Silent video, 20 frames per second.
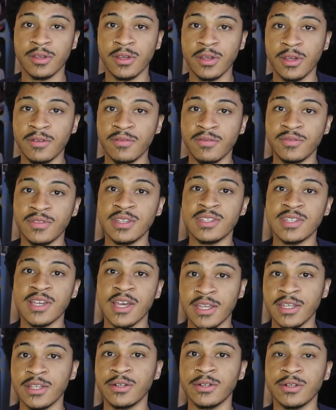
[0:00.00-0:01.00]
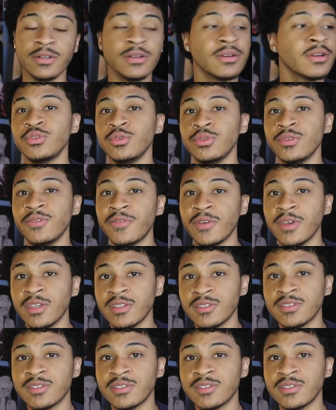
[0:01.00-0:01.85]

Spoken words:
of the tiger to the face.